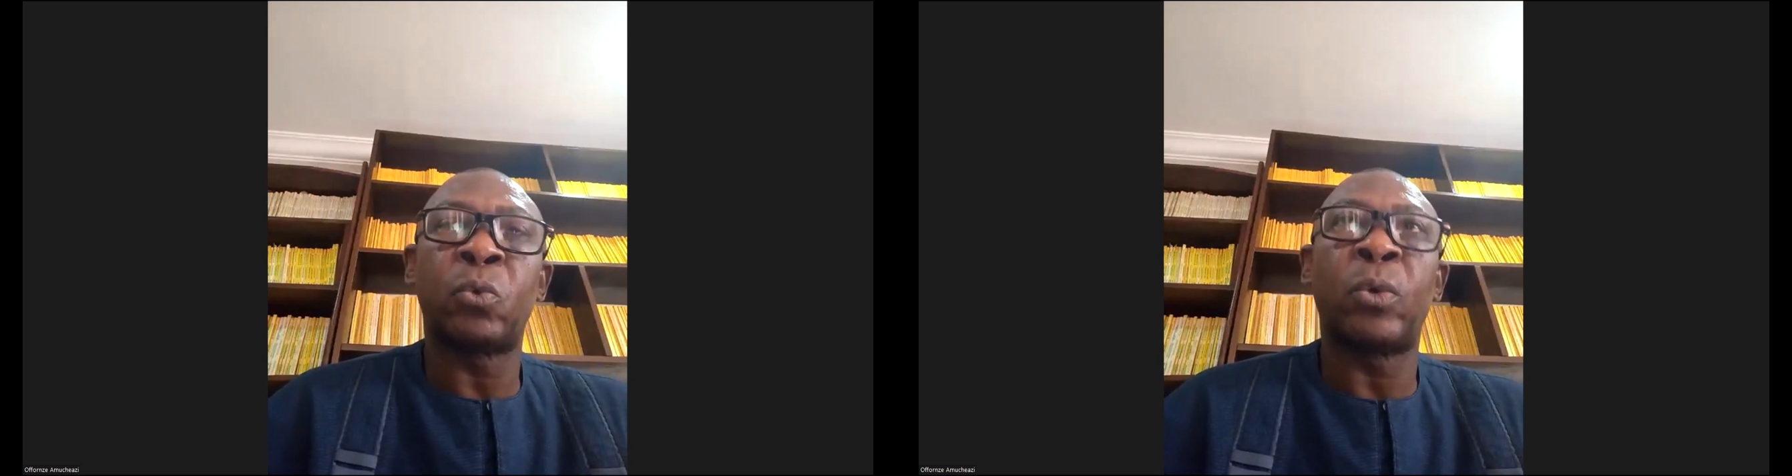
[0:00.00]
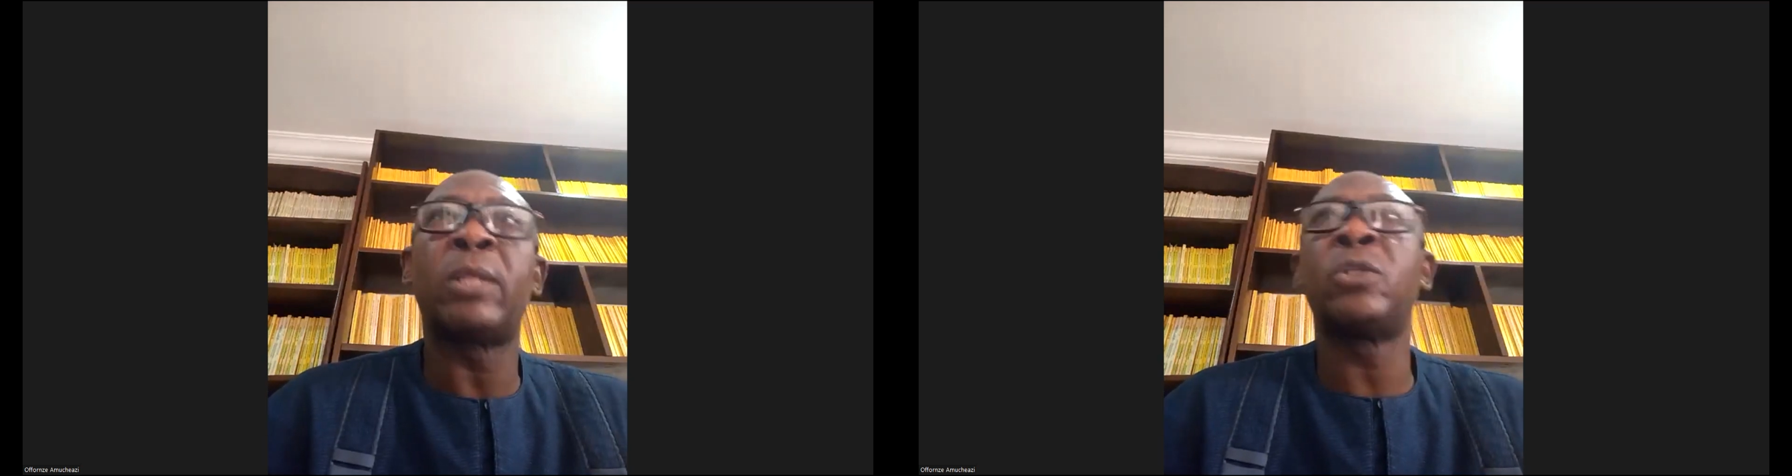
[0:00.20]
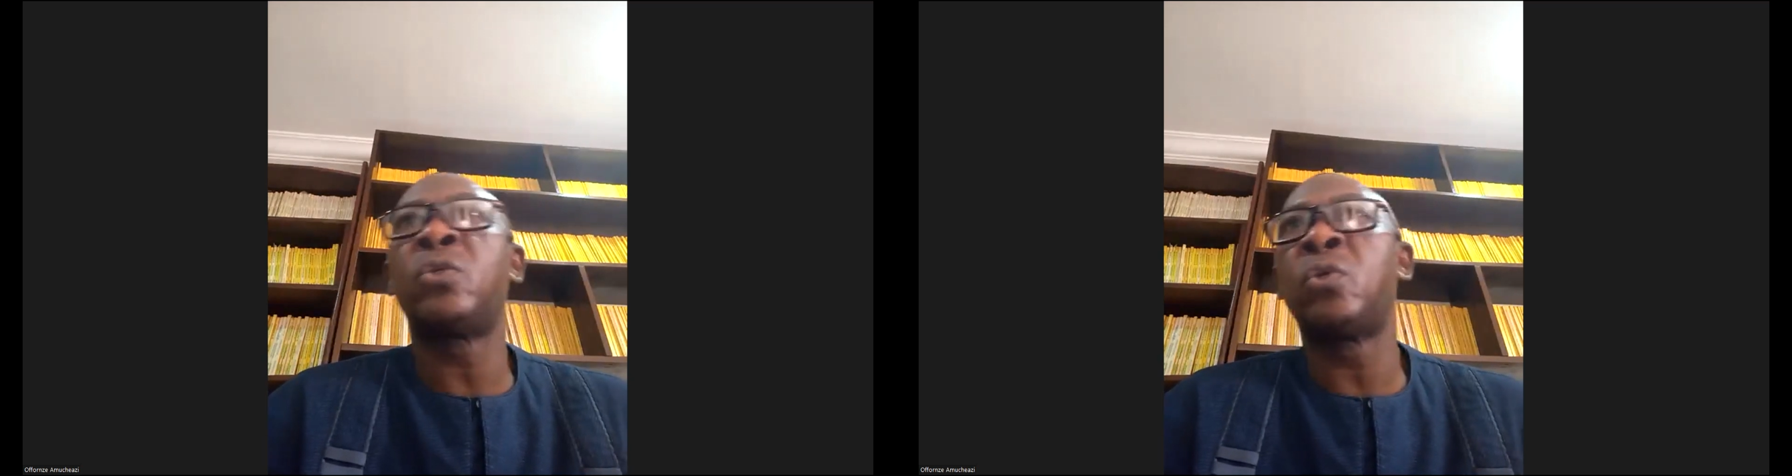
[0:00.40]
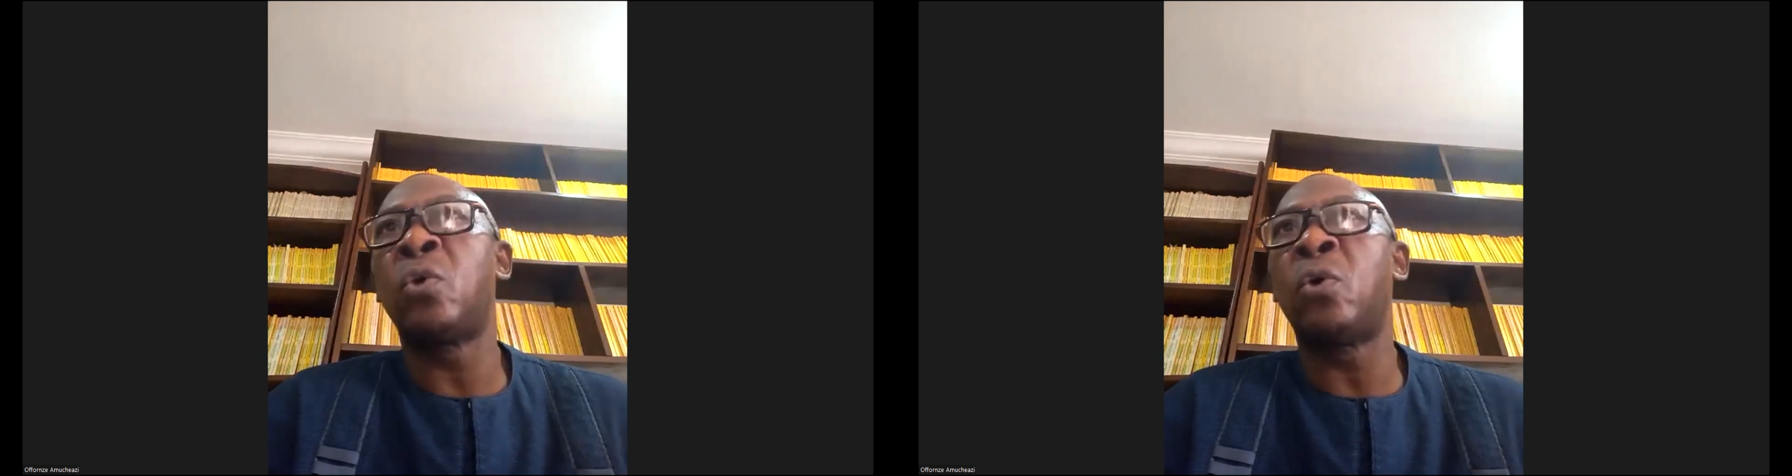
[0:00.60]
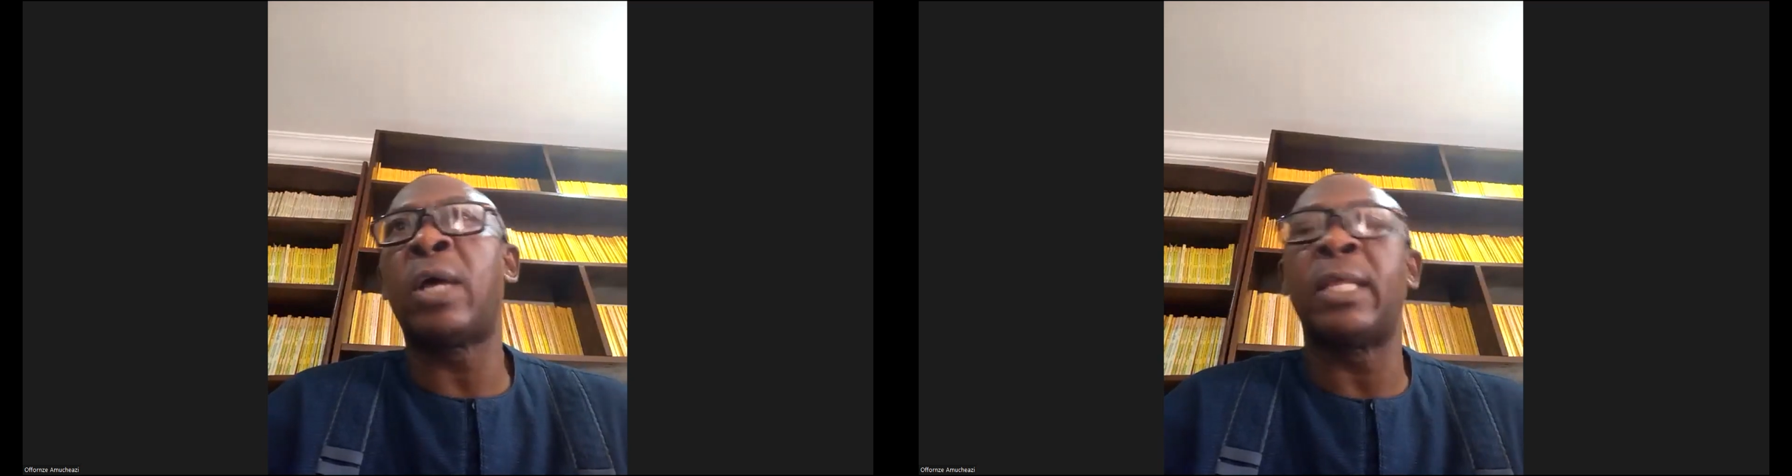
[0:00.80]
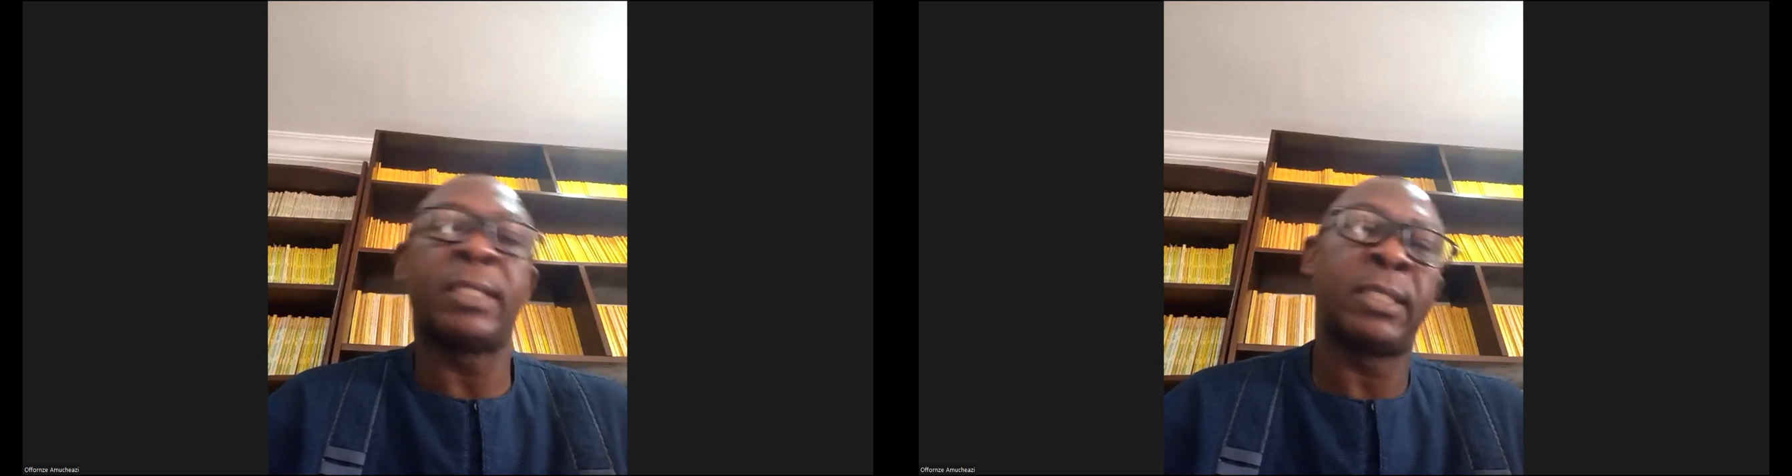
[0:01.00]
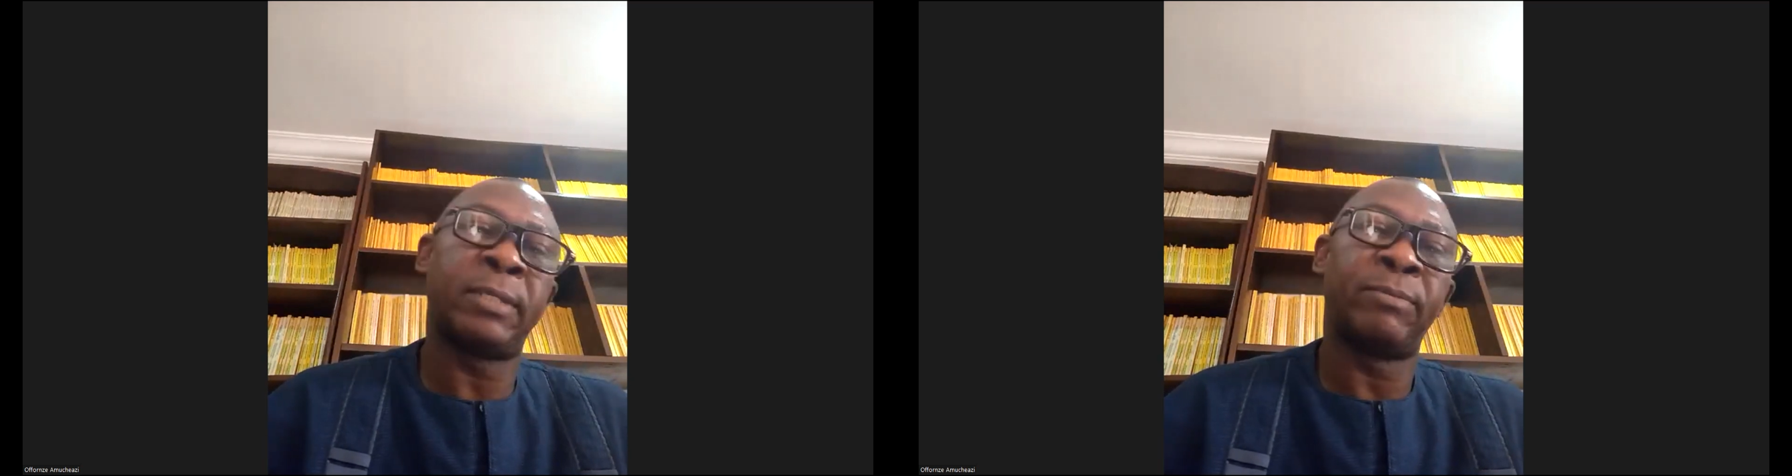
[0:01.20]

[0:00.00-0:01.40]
Why don't you go and